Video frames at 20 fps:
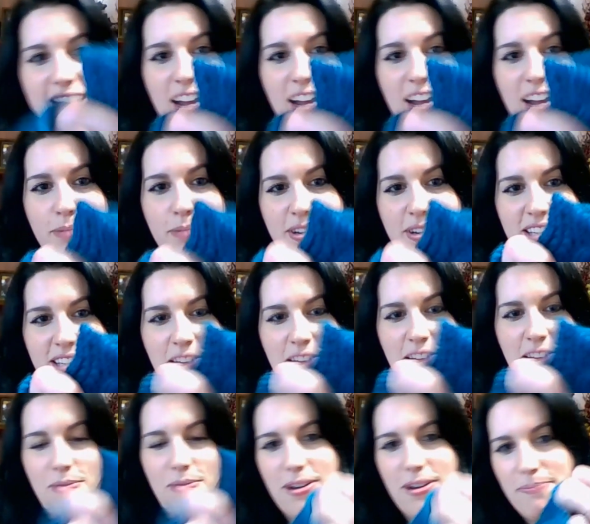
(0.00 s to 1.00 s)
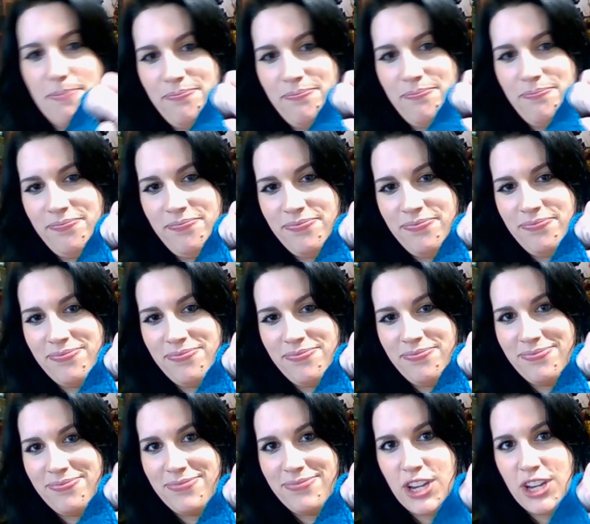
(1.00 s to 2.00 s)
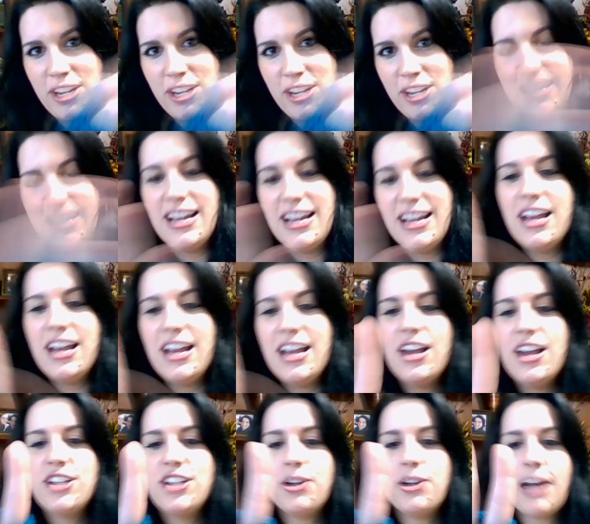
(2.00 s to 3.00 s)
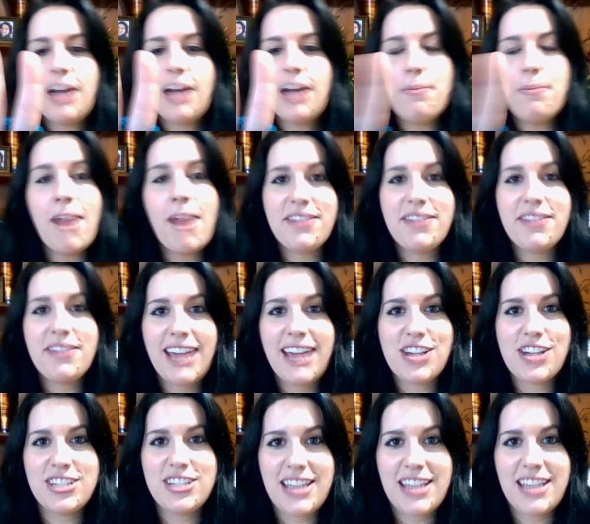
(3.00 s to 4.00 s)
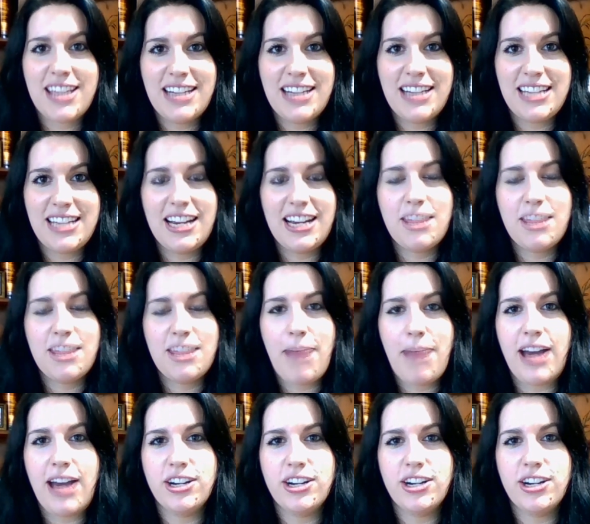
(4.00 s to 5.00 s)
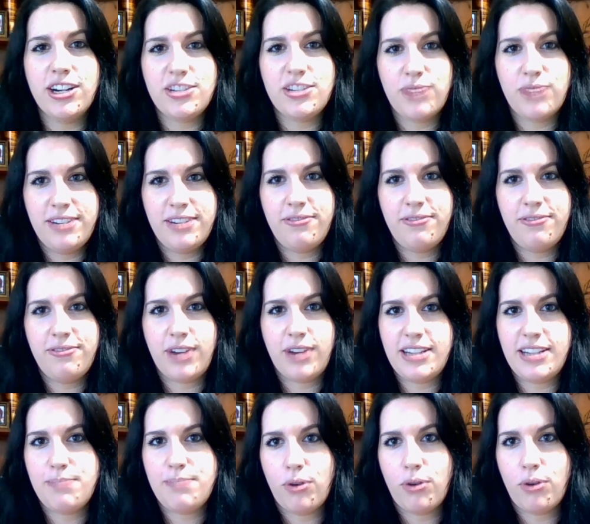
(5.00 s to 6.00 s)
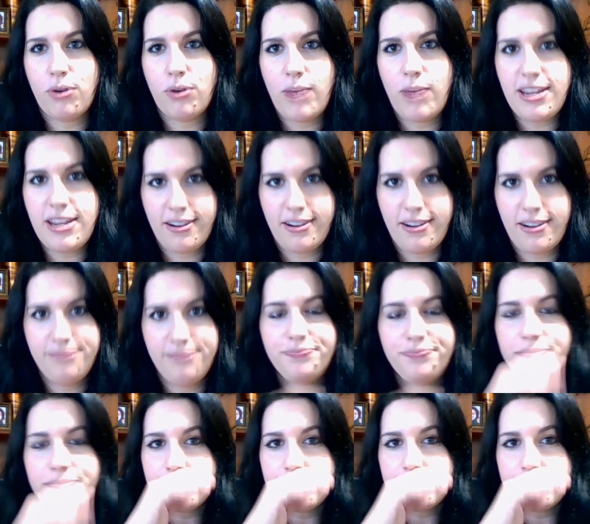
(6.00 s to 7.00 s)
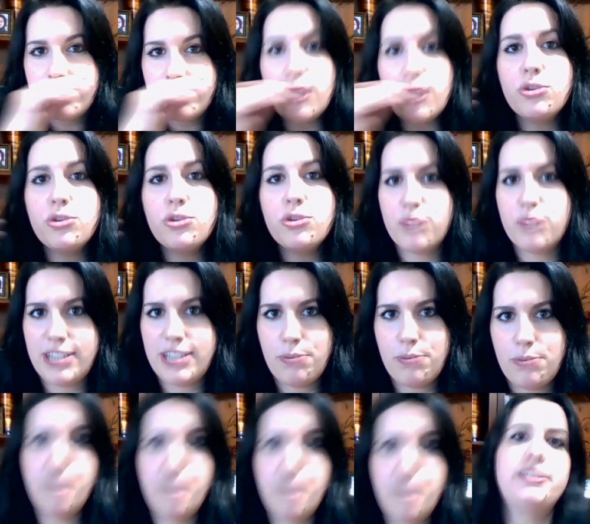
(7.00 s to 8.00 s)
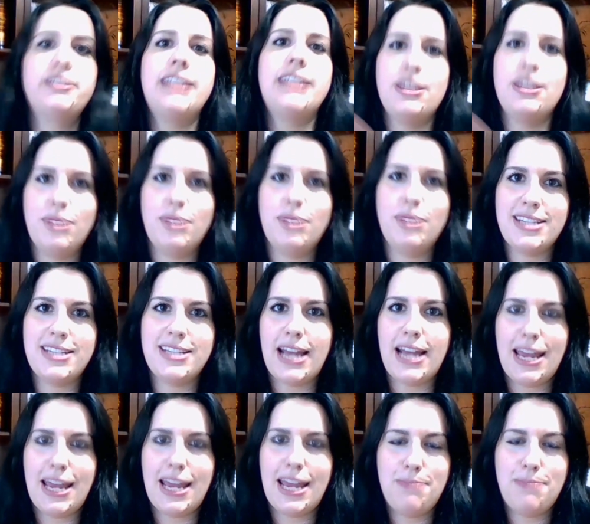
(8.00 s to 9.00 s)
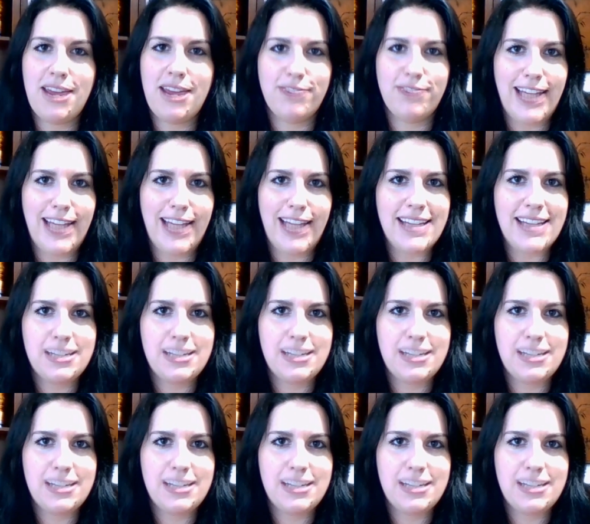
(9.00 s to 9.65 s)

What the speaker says: help her stay warm, good. So a couple modifications that I did. The pattern is written for a sport weight yarn, which worked out perfectly, and the ones that I had made for last